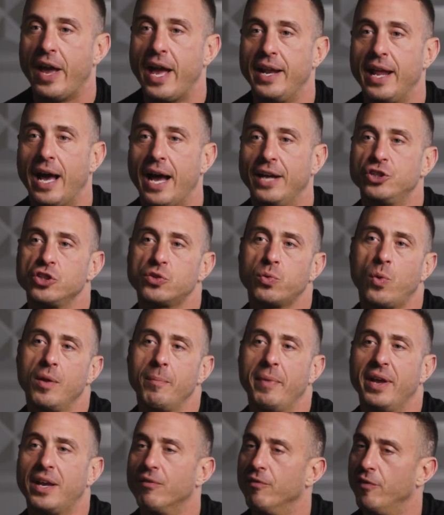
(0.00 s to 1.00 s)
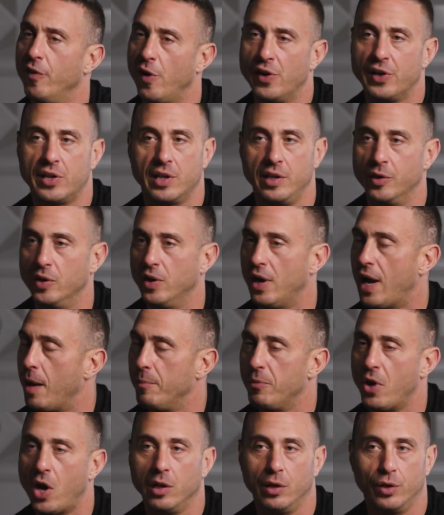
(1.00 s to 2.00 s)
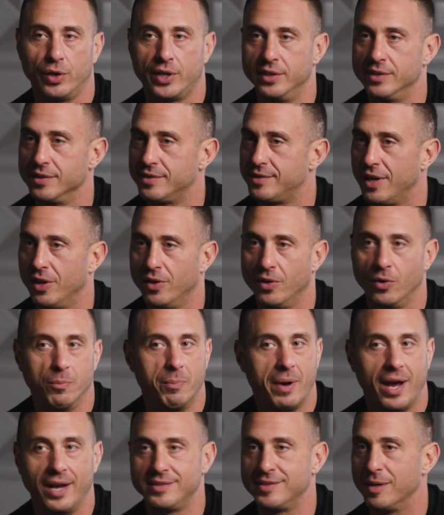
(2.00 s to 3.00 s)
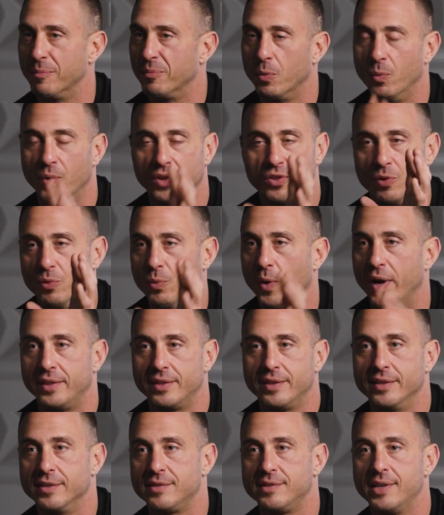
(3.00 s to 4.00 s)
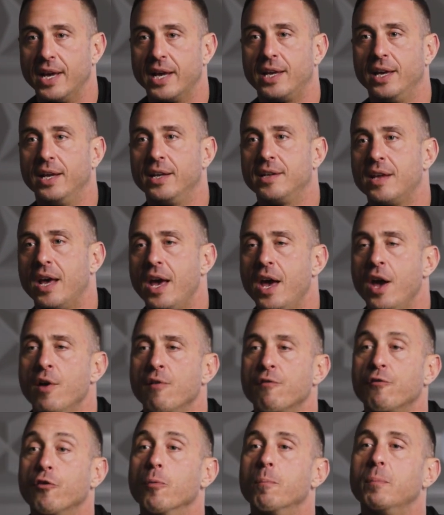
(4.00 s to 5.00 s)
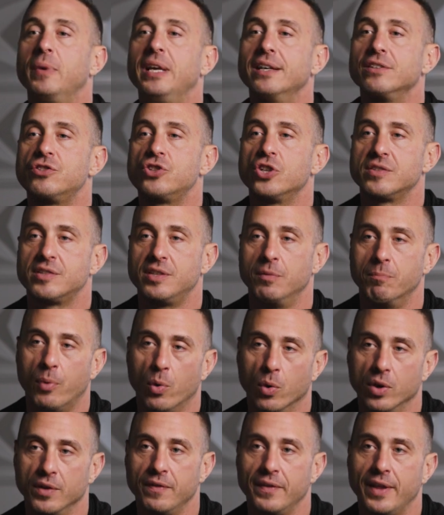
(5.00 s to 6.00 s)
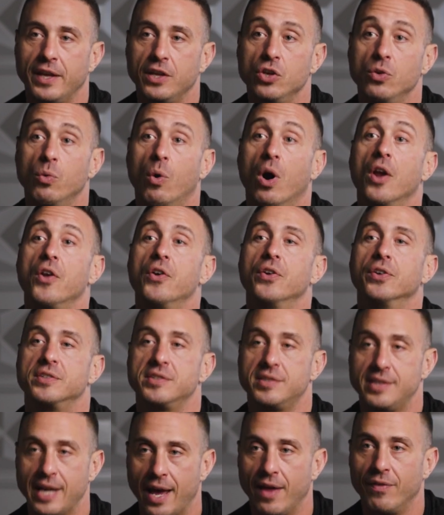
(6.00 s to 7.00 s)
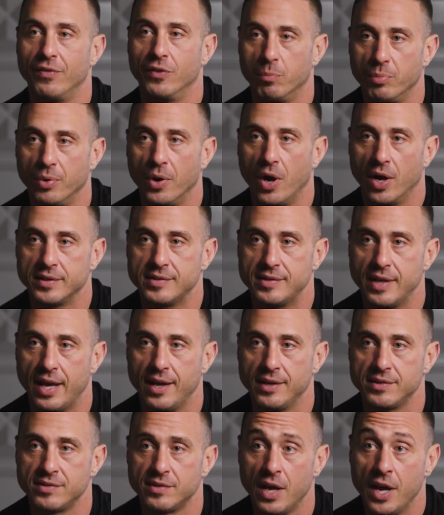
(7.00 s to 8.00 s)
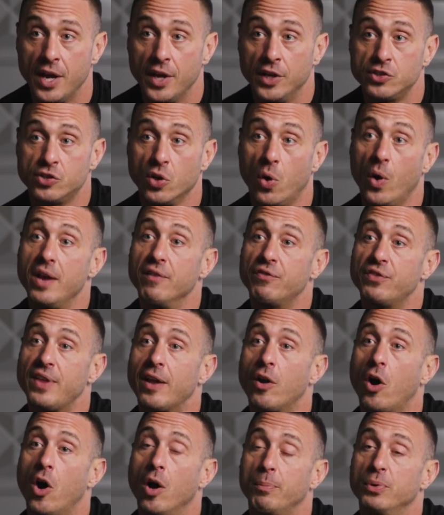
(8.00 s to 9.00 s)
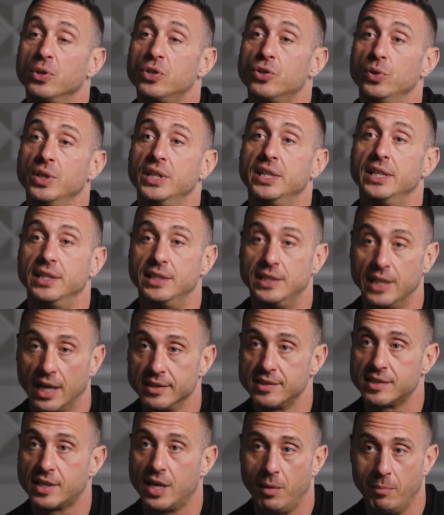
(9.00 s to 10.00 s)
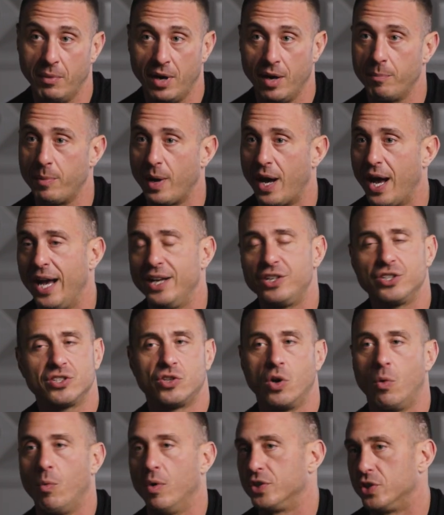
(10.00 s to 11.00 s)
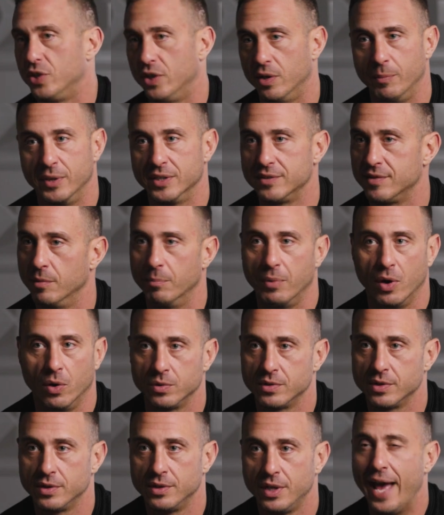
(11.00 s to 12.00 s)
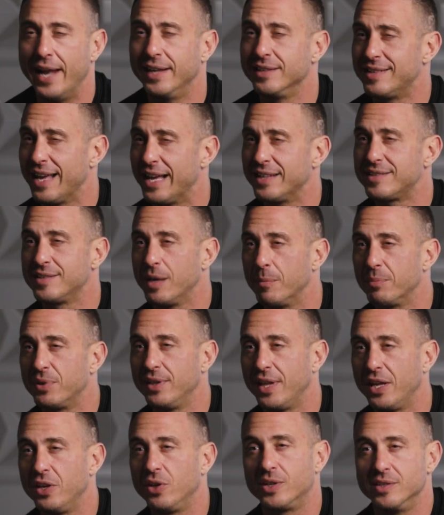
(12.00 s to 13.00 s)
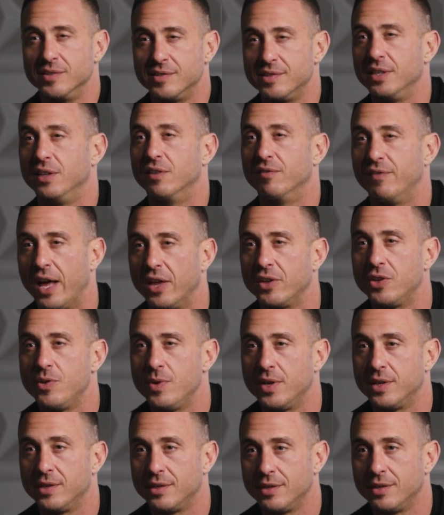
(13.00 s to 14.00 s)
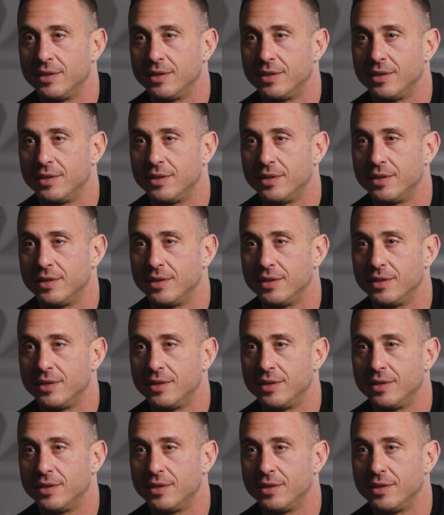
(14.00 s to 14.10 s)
And I just want to make it very clear, I'm not looking to sell or buy something with you right this second. For me, it's just important that you understand the process. So if that opportunity does come up, I just don't want you to miss the boat. And is that something that you can see the value in?